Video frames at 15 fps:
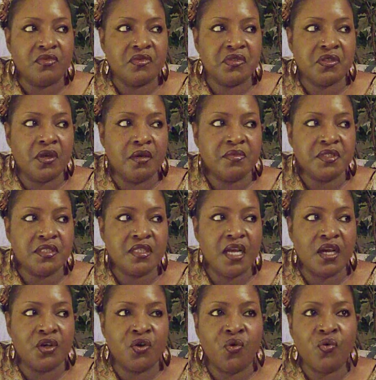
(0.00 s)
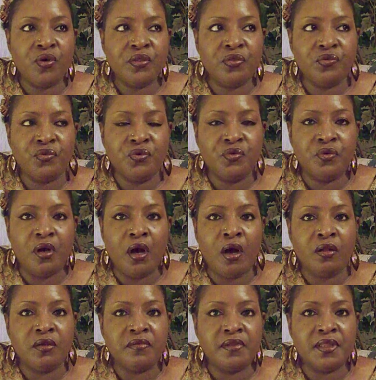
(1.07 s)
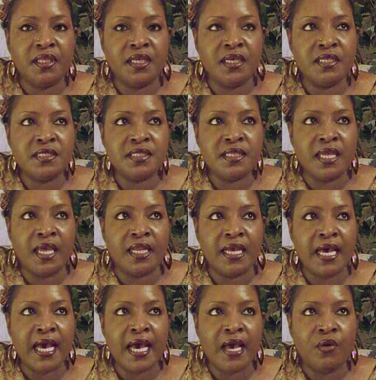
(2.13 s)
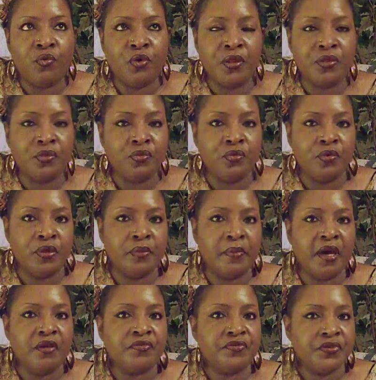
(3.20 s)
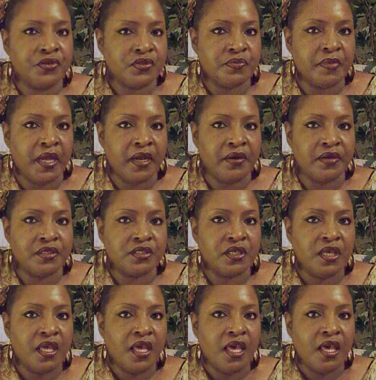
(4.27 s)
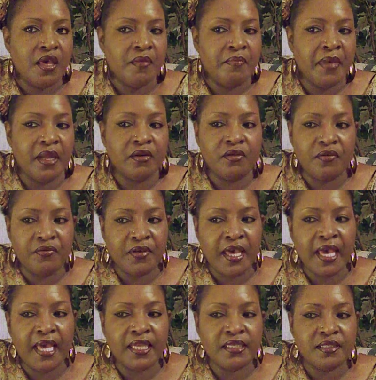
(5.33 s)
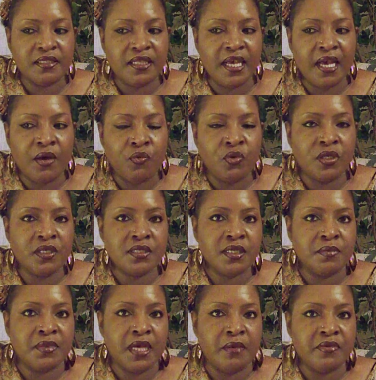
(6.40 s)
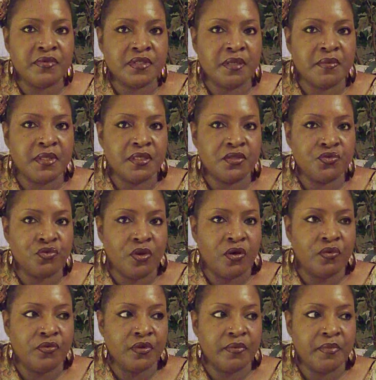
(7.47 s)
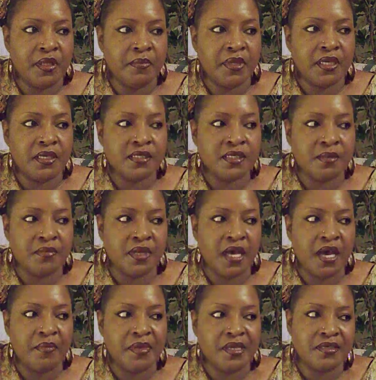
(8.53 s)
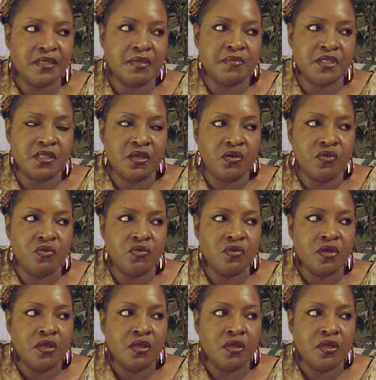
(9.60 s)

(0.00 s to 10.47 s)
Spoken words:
so I'm just not going through all of the things that I went through with my first marriage. Matter of fact, I wonder sometimes if something is wrong with me because I'm not. Because I'm so,